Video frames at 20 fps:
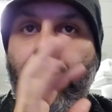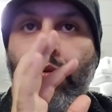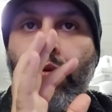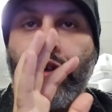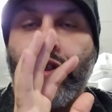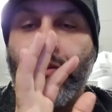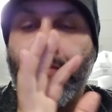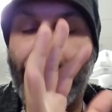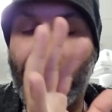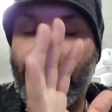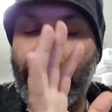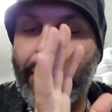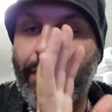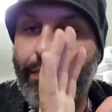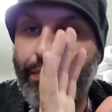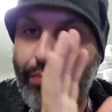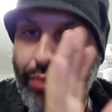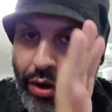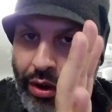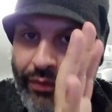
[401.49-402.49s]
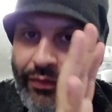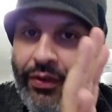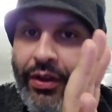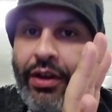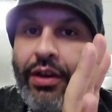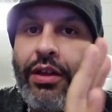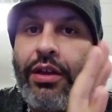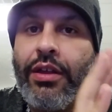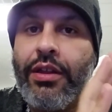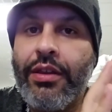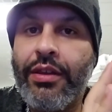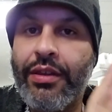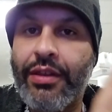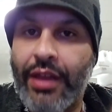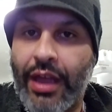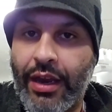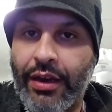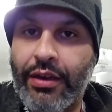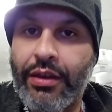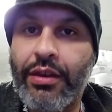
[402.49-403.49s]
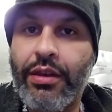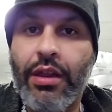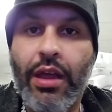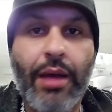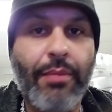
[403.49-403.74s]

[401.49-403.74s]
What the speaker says: which makes perfect sense.